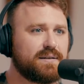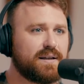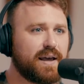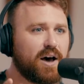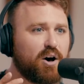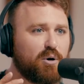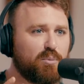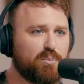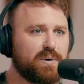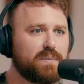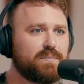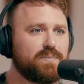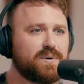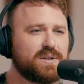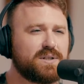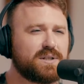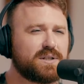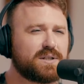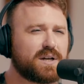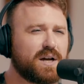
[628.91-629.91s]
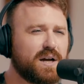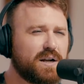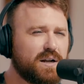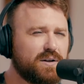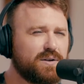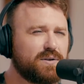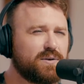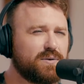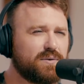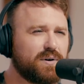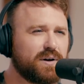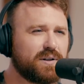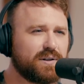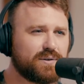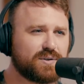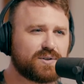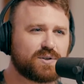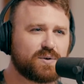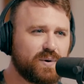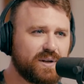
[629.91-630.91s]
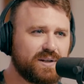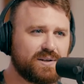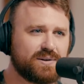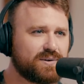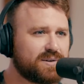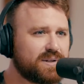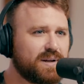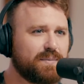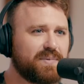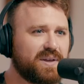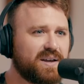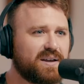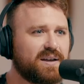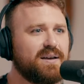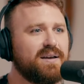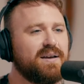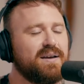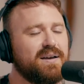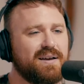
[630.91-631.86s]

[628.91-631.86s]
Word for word: help but just kind of do a little squint or something